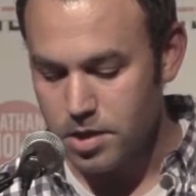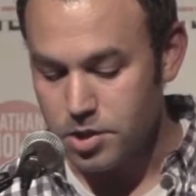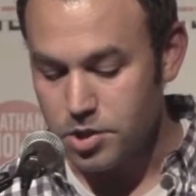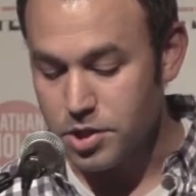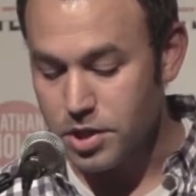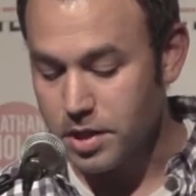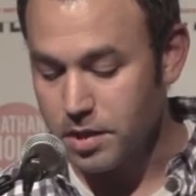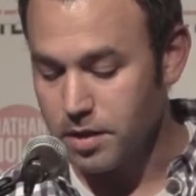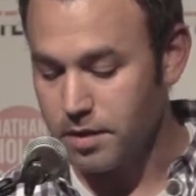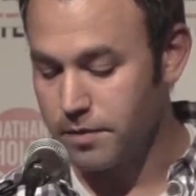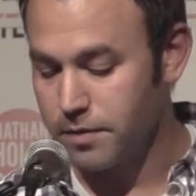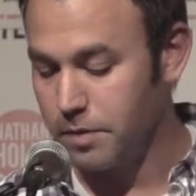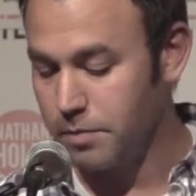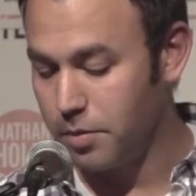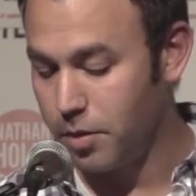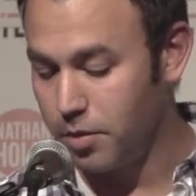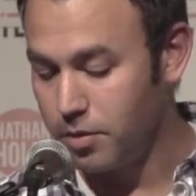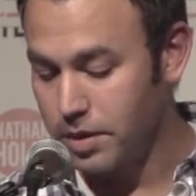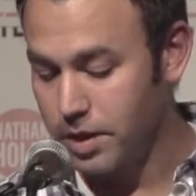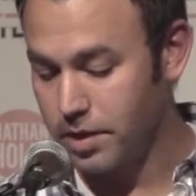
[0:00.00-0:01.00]
"Gina from
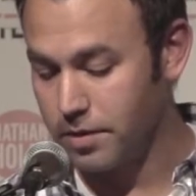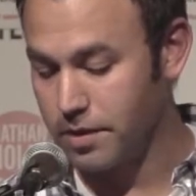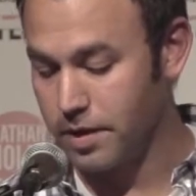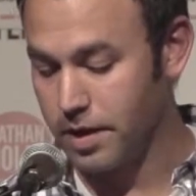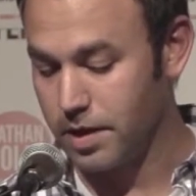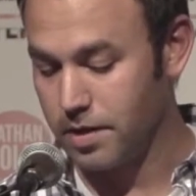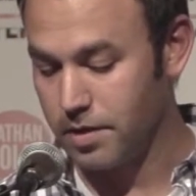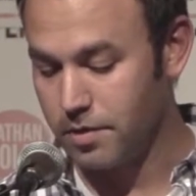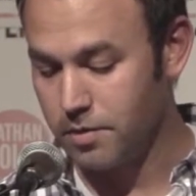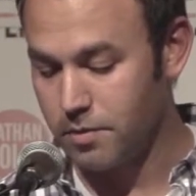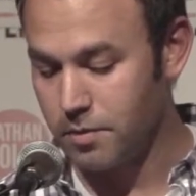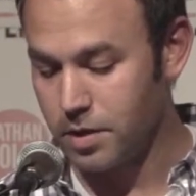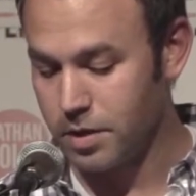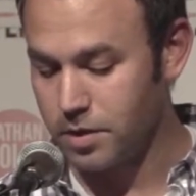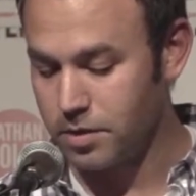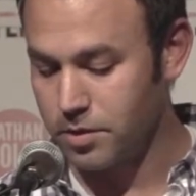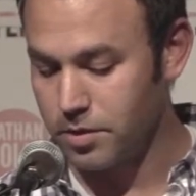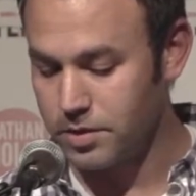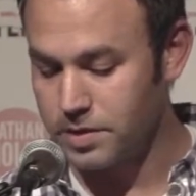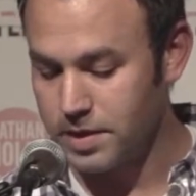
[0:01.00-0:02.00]
Bowling Green," one
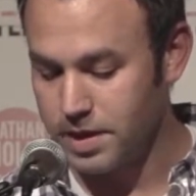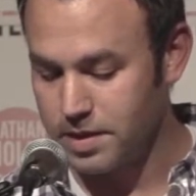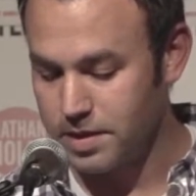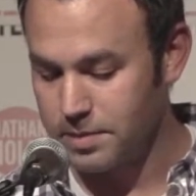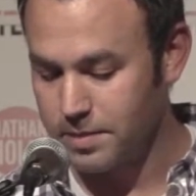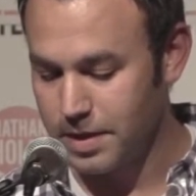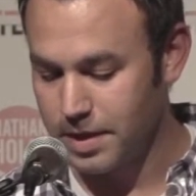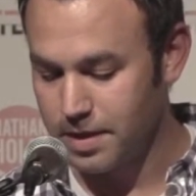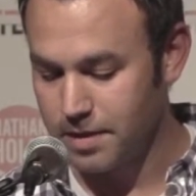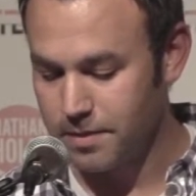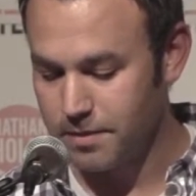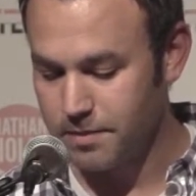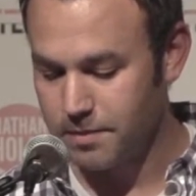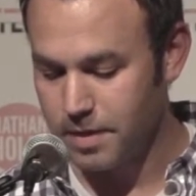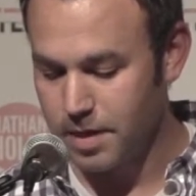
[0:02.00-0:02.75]
girl said to me,